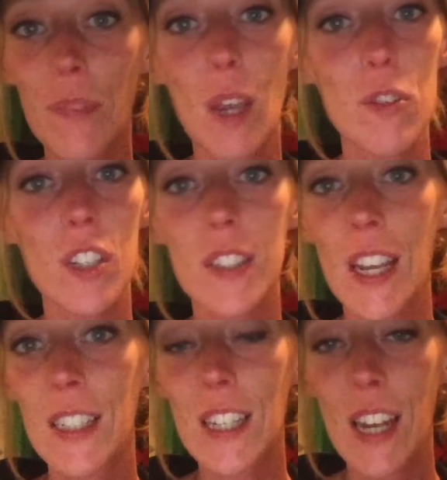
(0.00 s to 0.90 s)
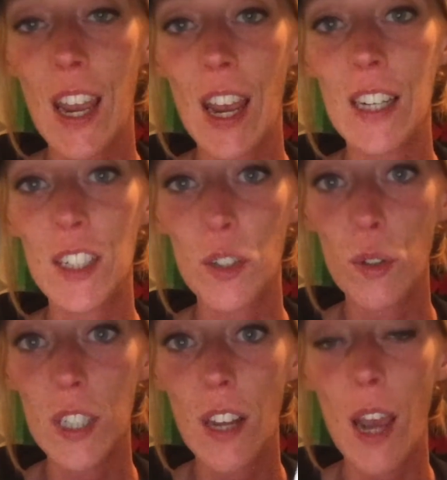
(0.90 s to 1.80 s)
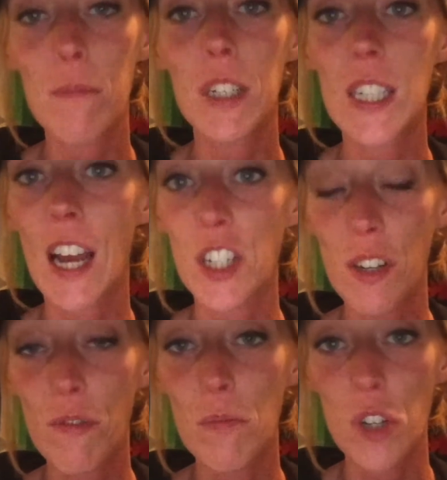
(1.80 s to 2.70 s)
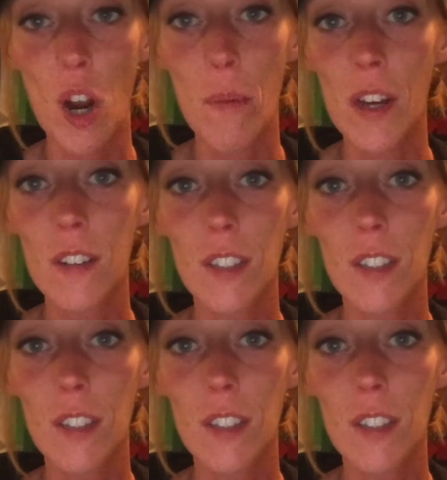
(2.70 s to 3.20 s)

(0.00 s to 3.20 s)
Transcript: I was just saying today, I'm detaching from drama.